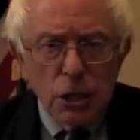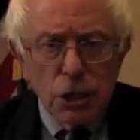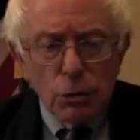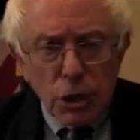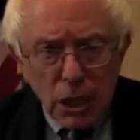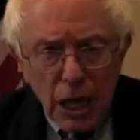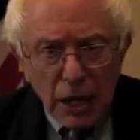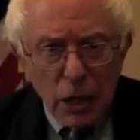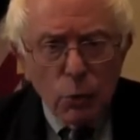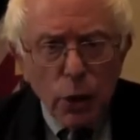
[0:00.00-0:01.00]
So
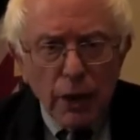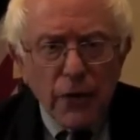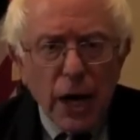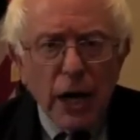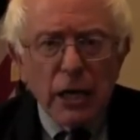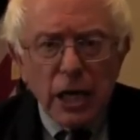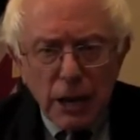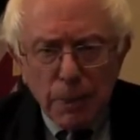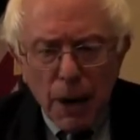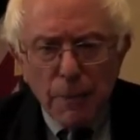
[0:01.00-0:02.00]
together we have got to
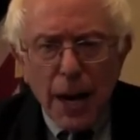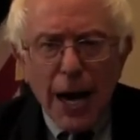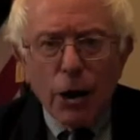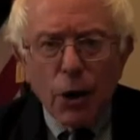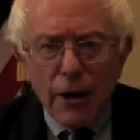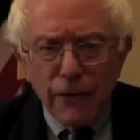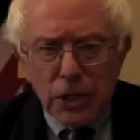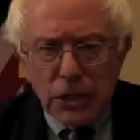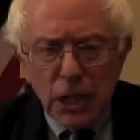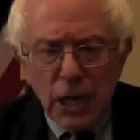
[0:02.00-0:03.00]
keep up our
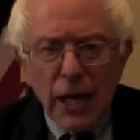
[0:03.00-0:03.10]
efforts,